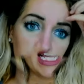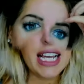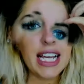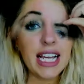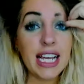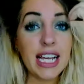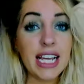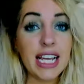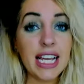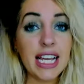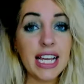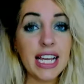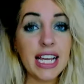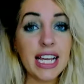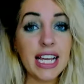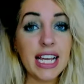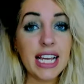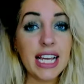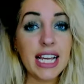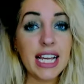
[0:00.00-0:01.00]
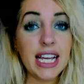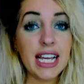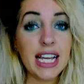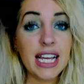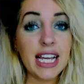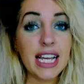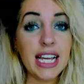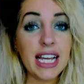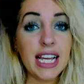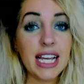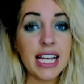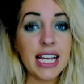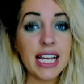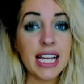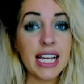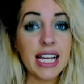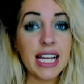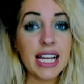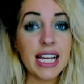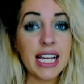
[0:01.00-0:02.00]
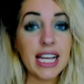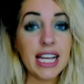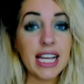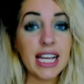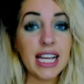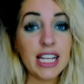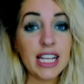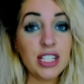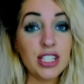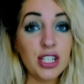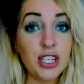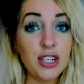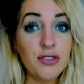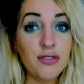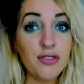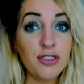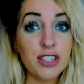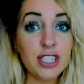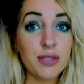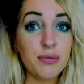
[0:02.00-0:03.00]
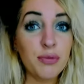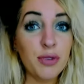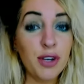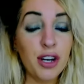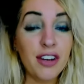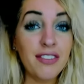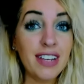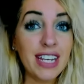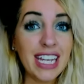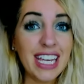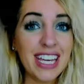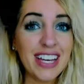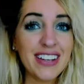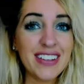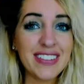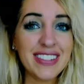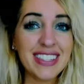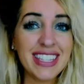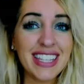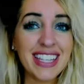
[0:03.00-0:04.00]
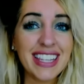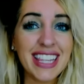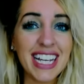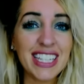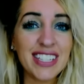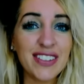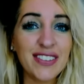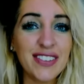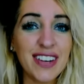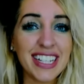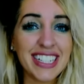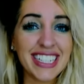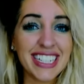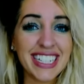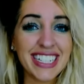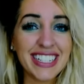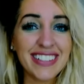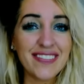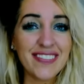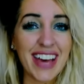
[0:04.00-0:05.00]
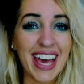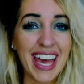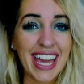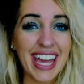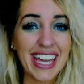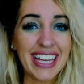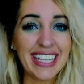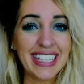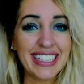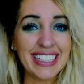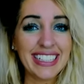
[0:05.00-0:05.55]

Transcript: Don't forget to like and subscribe and stay tuned for some more videos. Thanks for watching. Bye.